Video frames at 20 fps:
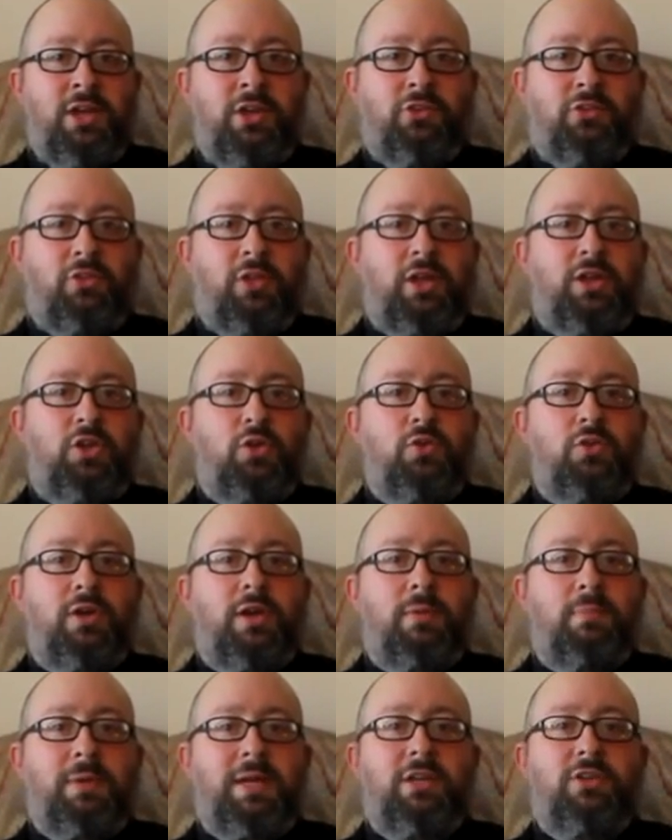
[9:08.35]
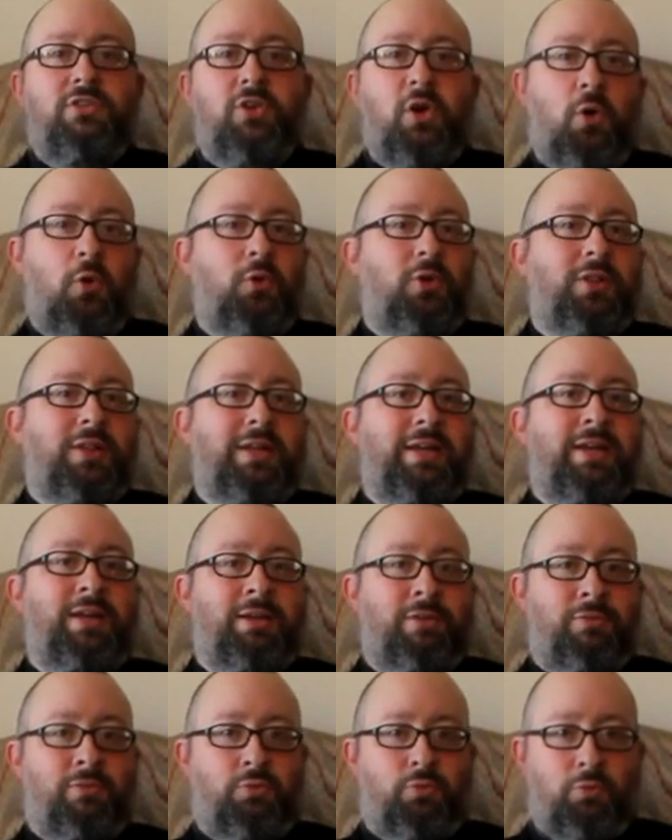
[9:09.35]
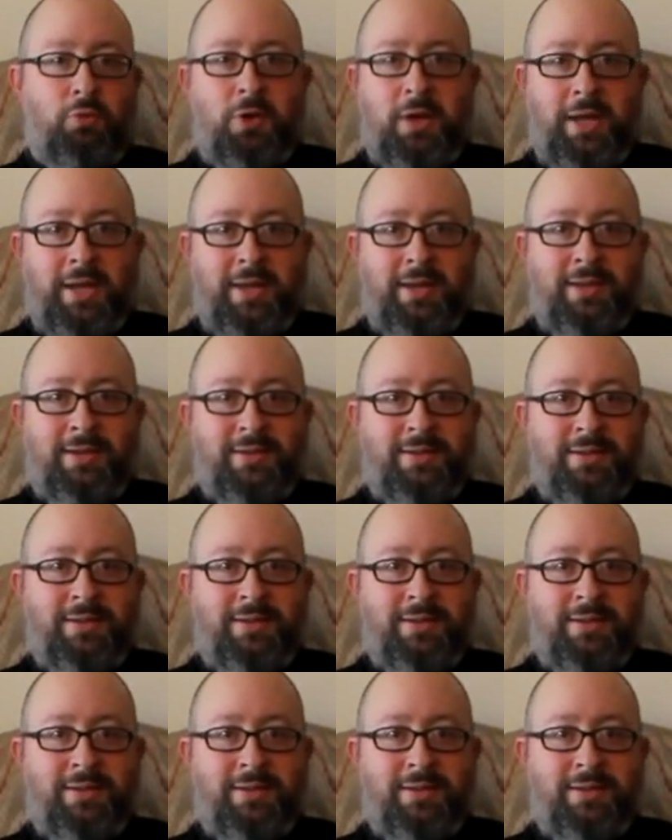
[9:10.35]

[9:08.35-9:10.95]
so that you can be totally free.